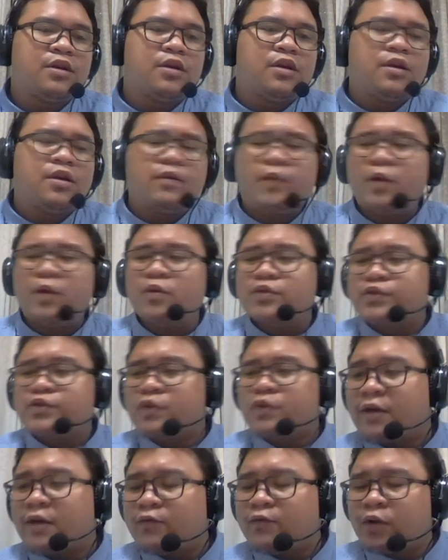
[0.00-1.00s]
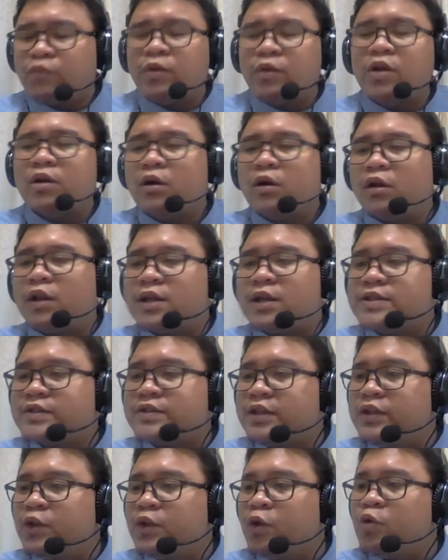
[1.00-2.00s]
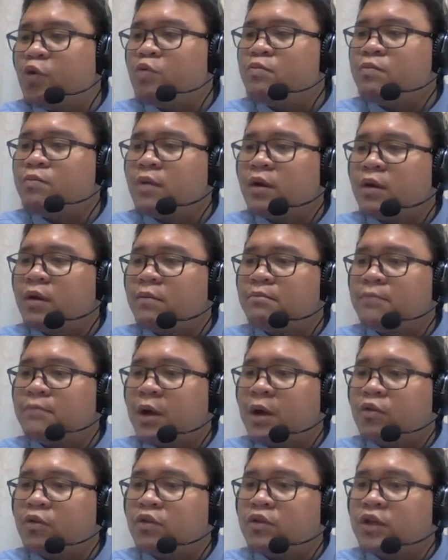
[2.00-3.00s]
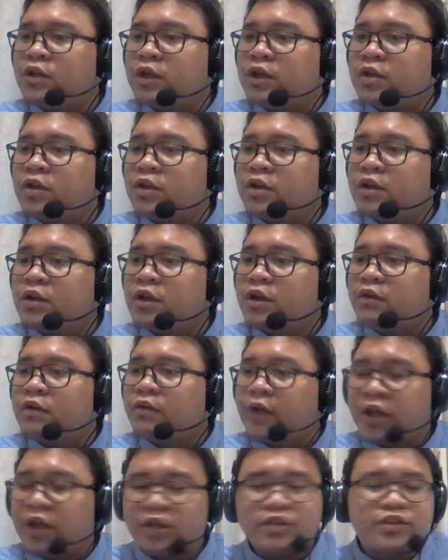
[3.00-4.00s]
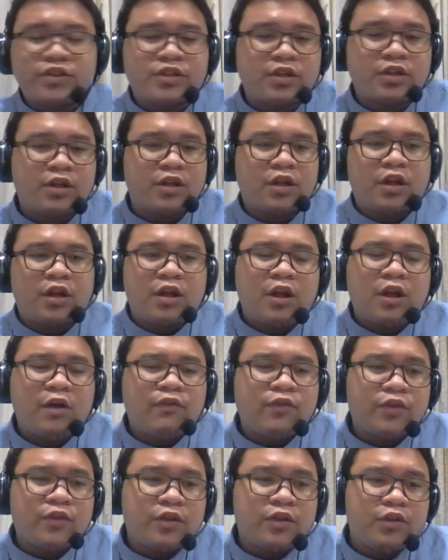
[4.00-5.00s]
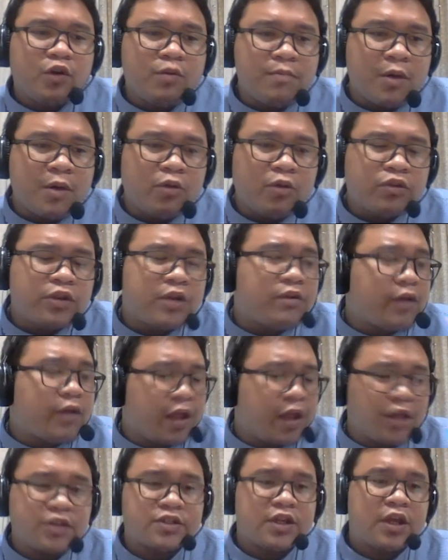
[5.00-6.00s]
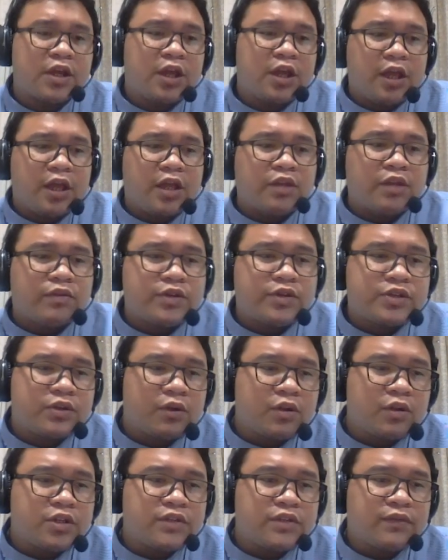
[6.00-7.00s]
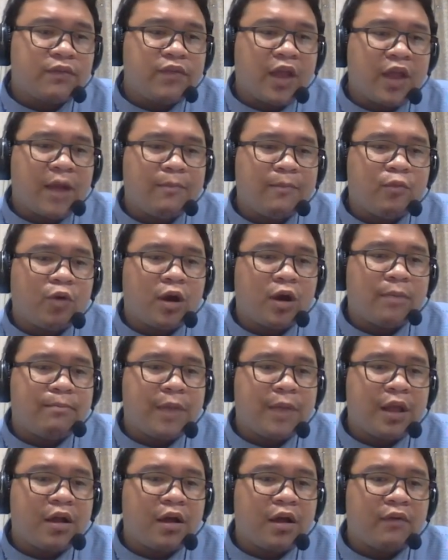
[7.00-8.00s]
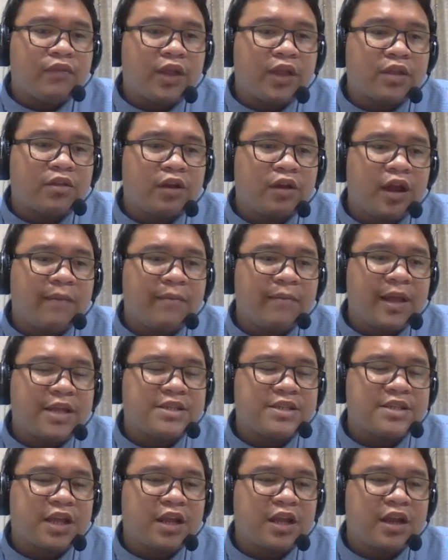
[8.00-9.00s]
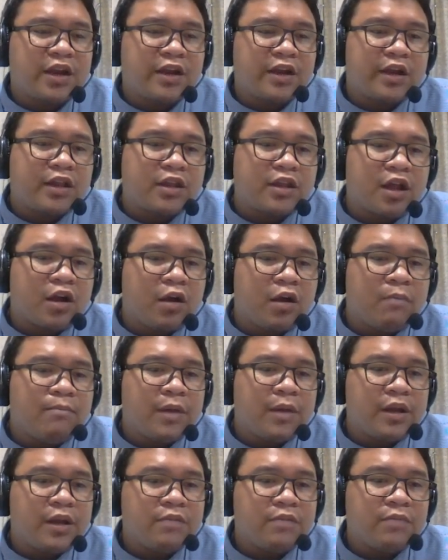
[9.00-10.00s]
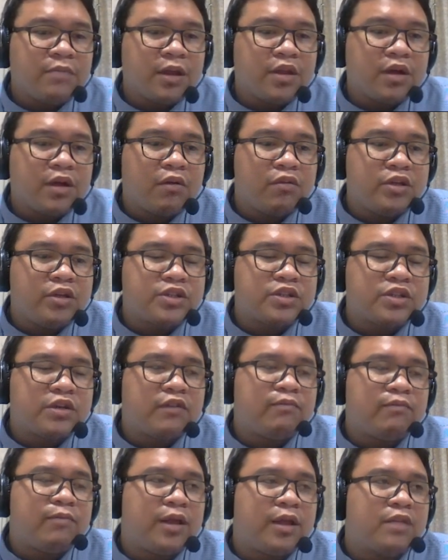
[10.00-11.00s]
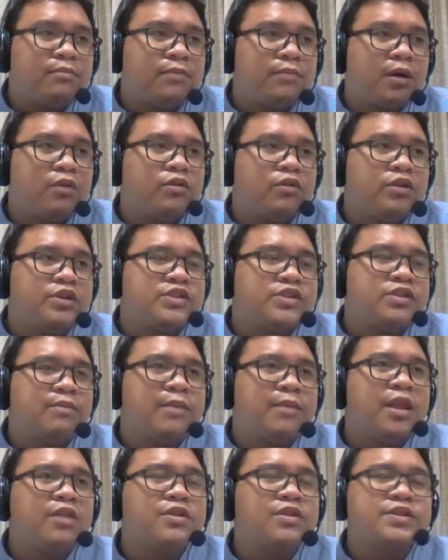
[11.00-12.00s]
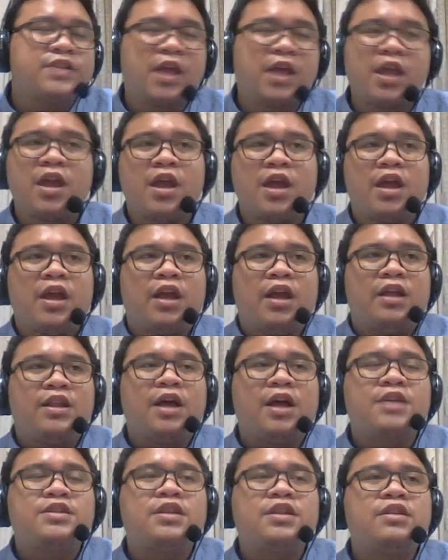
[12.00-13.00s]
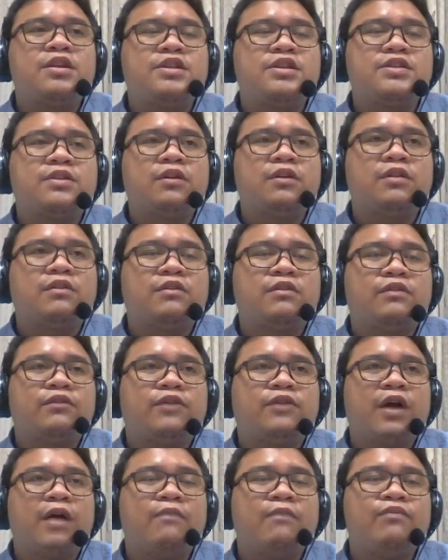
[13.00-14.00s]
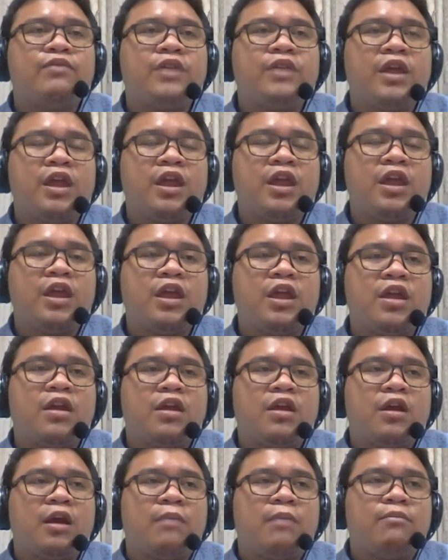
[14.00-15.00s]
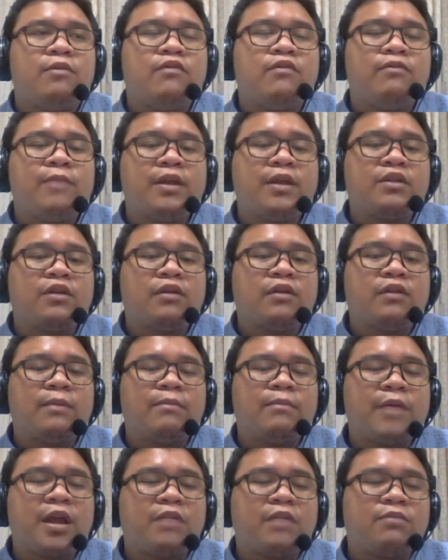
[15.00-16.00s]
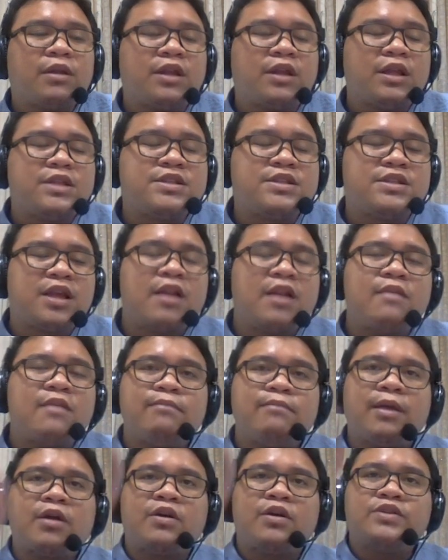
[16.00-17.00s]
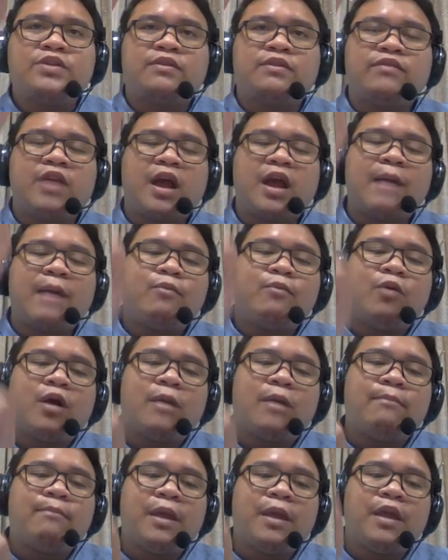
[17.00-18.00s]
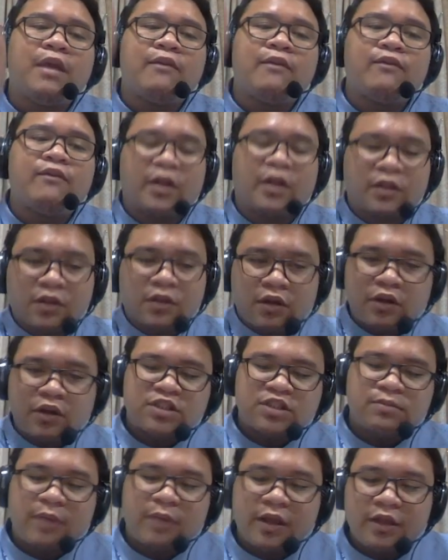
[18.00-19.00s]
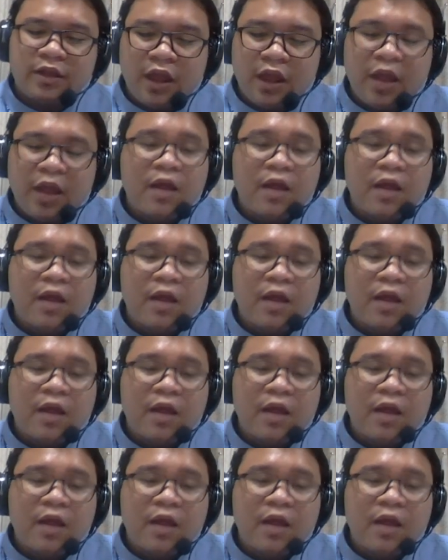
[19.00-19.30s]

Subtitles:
We also have what we call as the Dome Mountain Range. Now, for the Dome Mountain Range, it results from the upwarping of tectonic plates and are not accompanied by the collision of plate boundaries. So, meaning to say, it doesn't result from the movement of the plate, but instead because of the upwarping effect caused by the